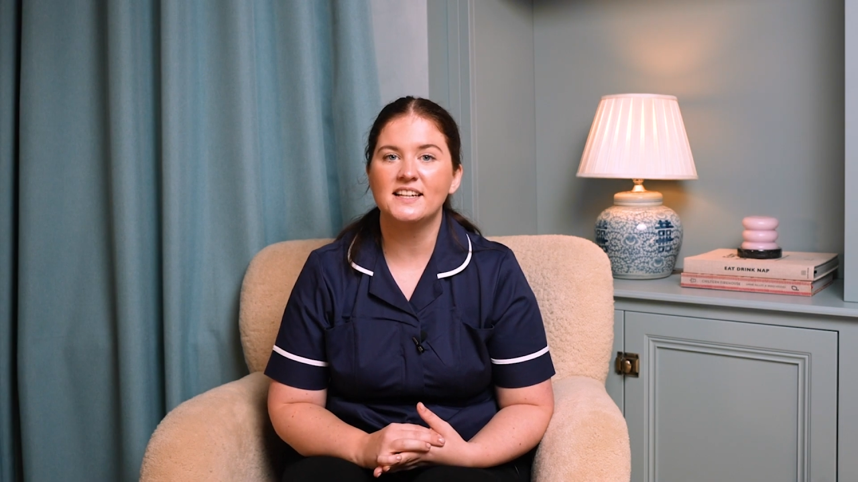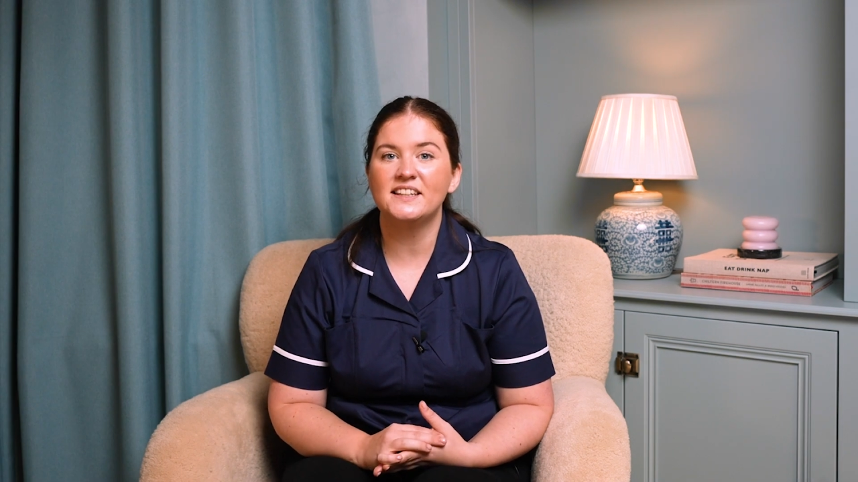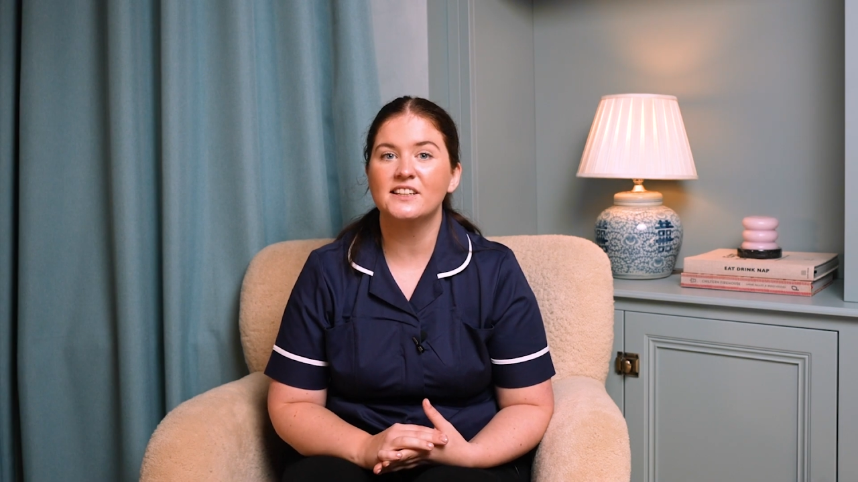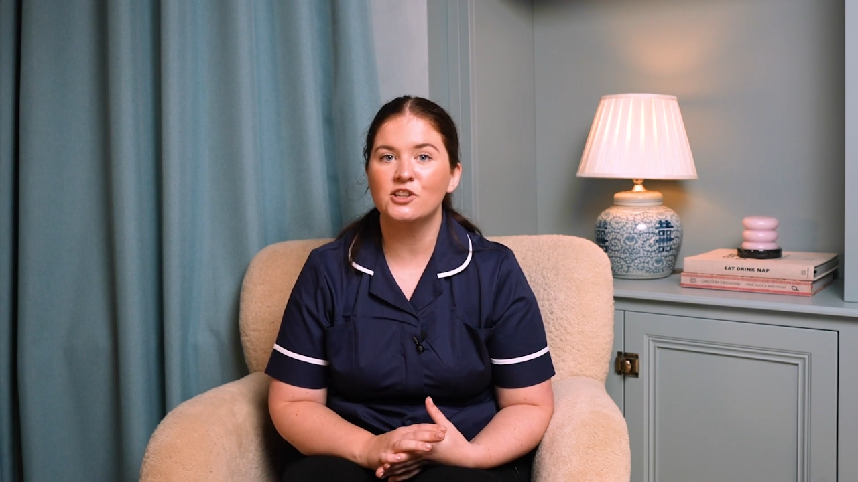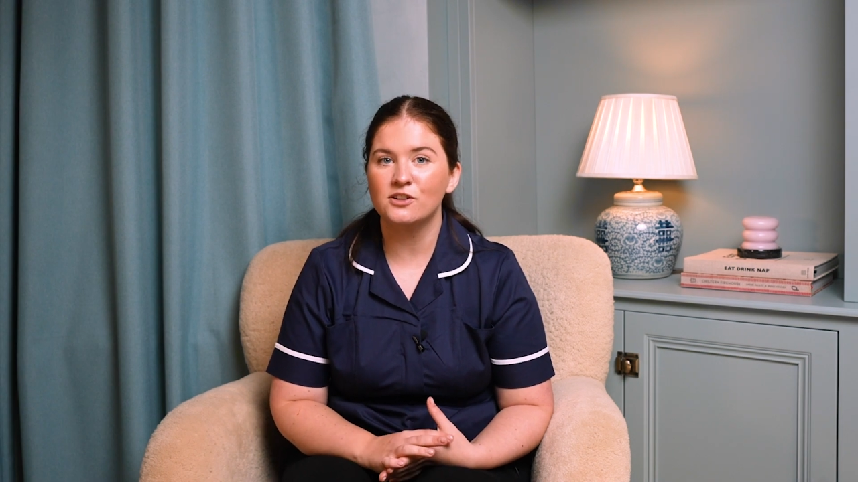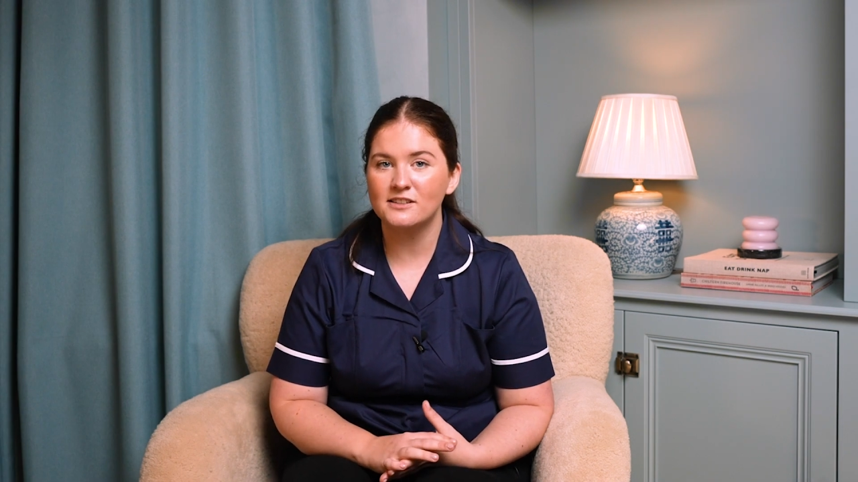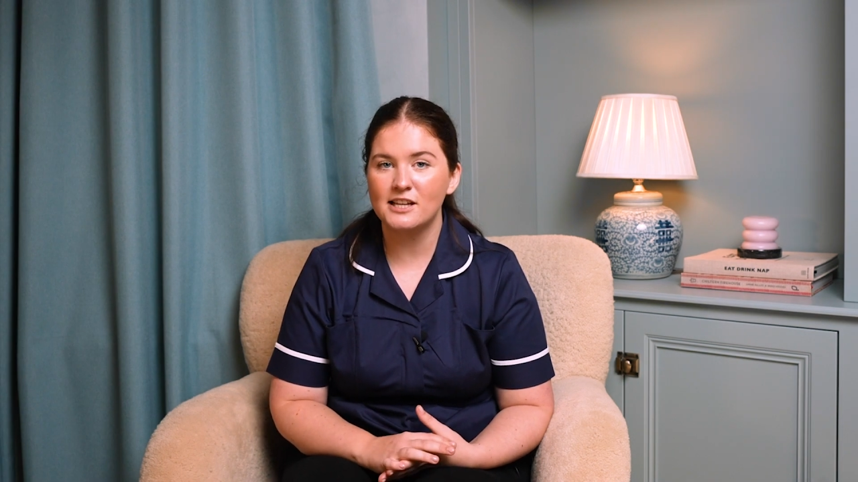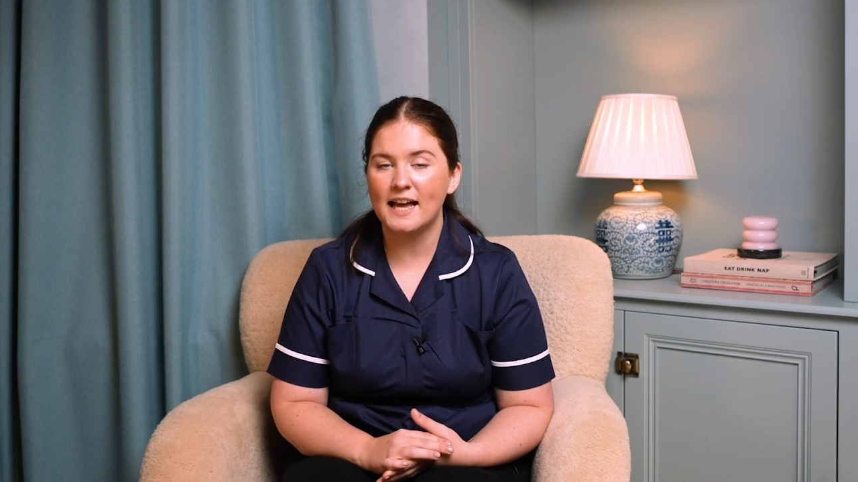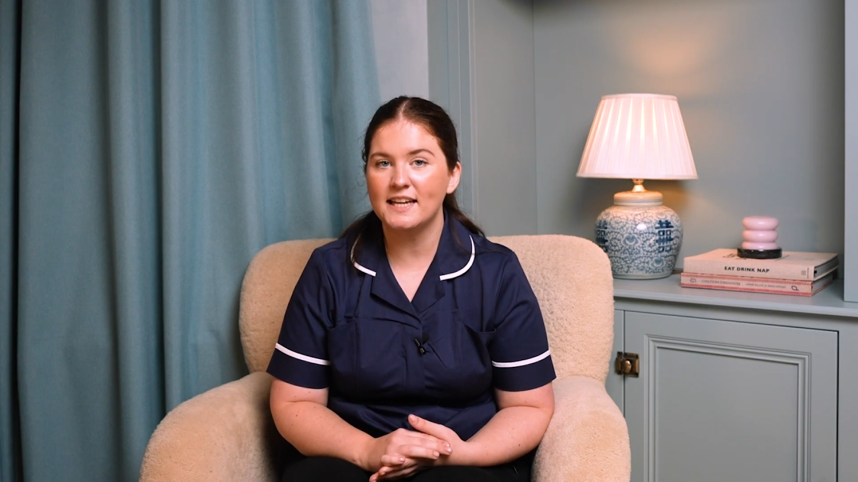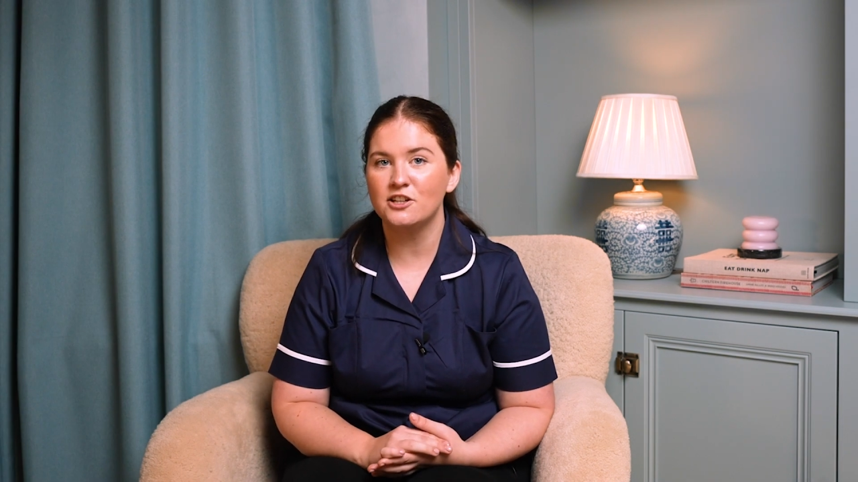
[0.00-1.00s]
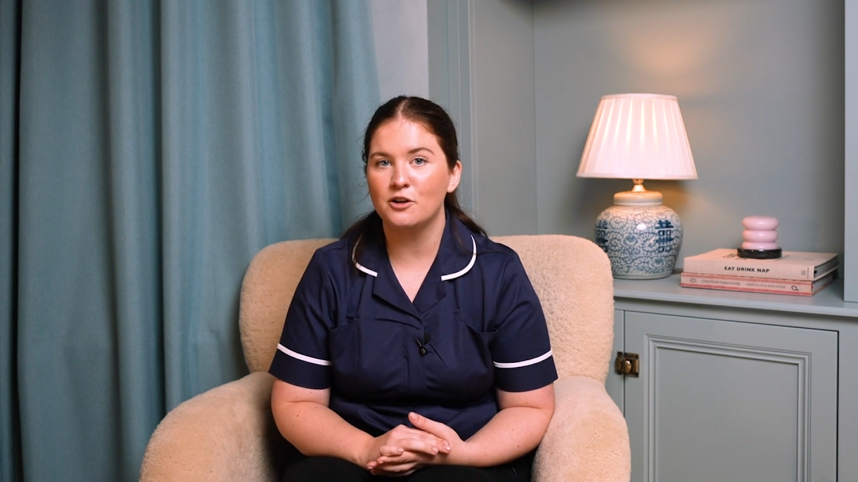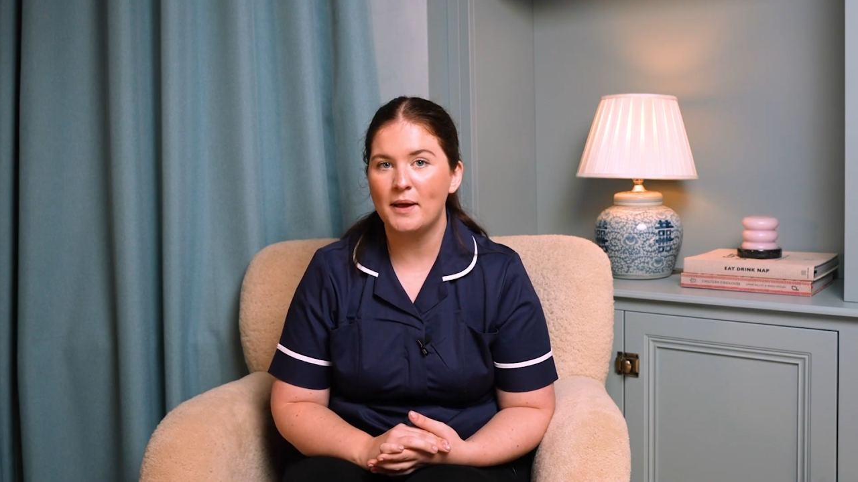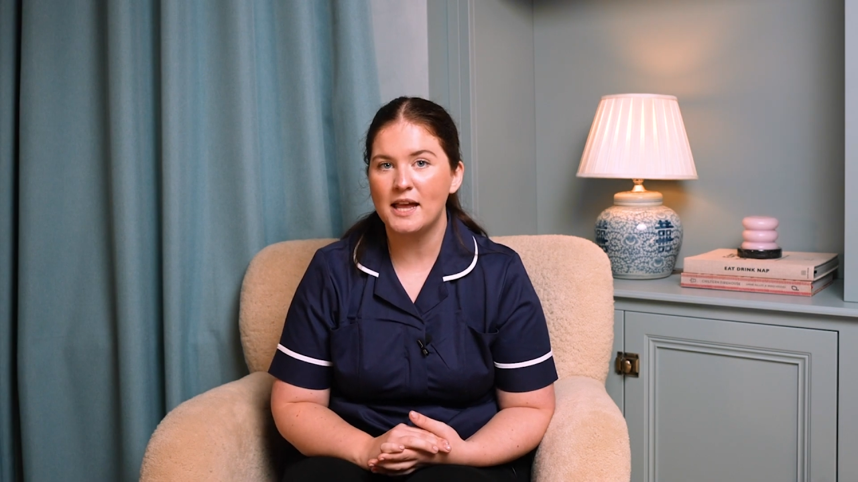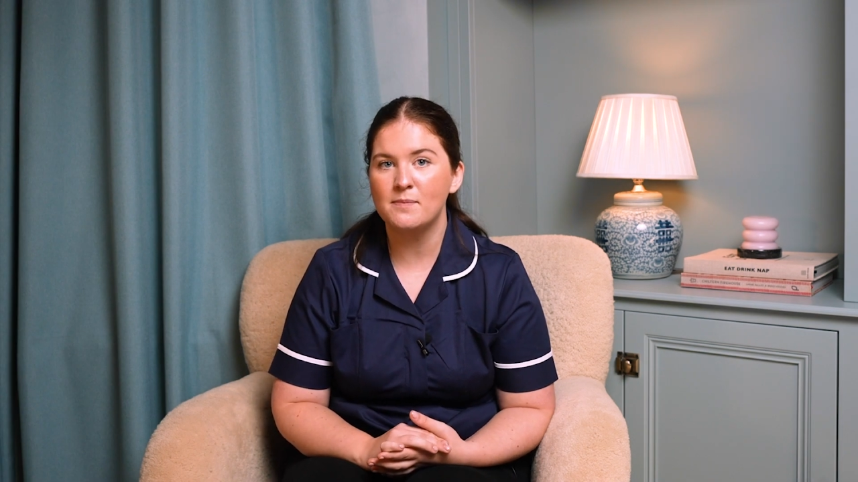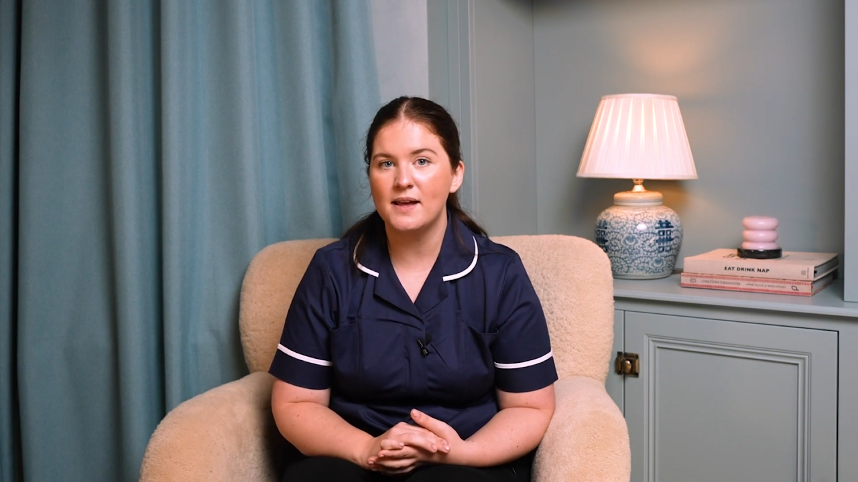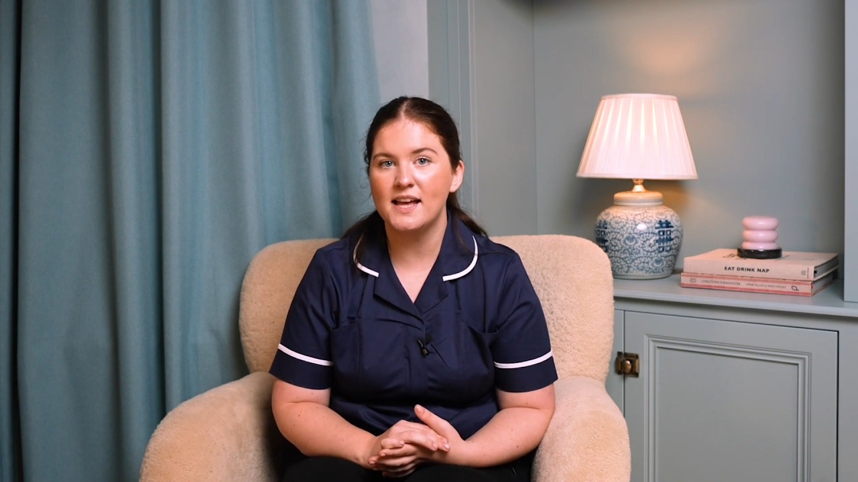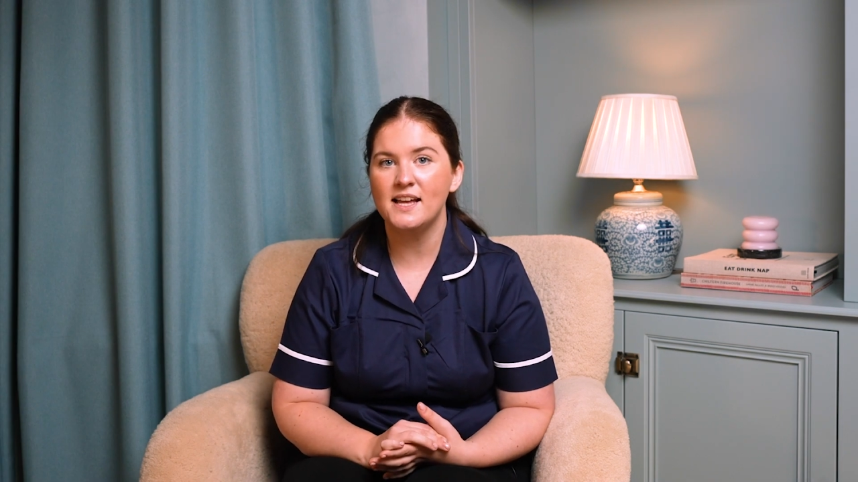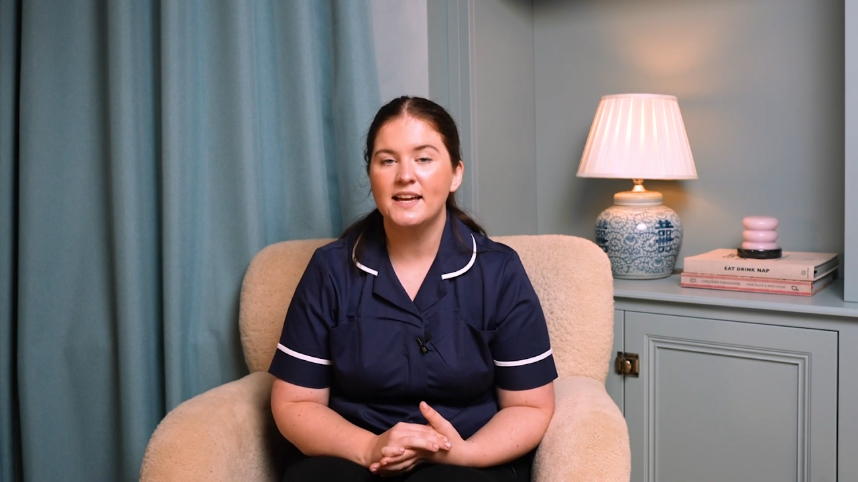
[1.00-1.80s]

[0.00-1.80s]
is a tongue tie in your baby.